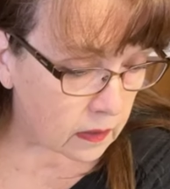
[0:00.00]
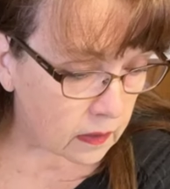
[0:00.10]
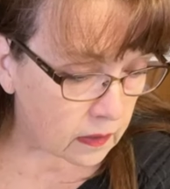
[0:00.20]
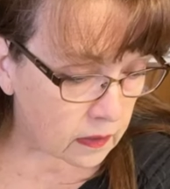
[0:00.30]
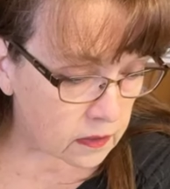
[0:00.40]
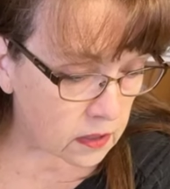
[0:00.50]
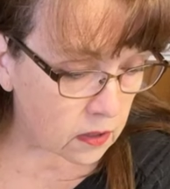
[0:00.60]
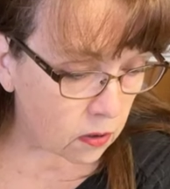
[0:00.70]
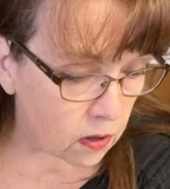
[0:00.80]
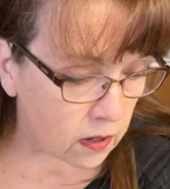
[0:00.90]
But
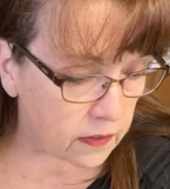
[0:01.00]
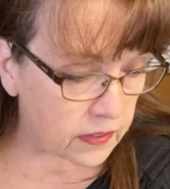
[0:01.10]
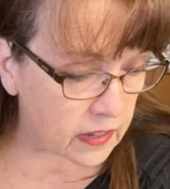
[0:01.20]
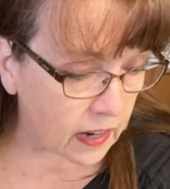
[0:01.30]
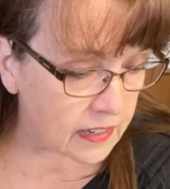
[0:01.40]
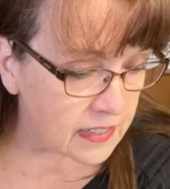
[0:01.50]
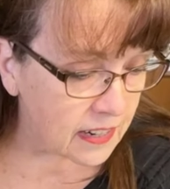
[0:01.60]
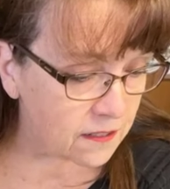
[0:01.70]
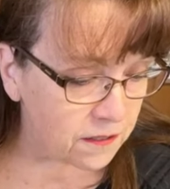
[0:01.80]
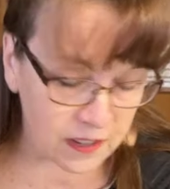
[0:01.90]
each day you
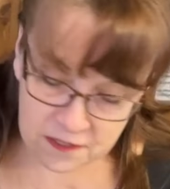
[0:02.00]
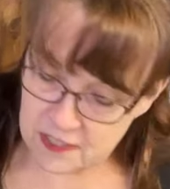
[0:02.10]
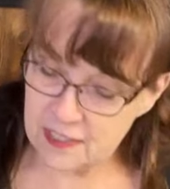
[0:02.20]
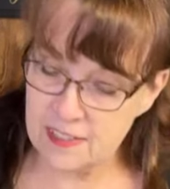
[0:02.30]
can get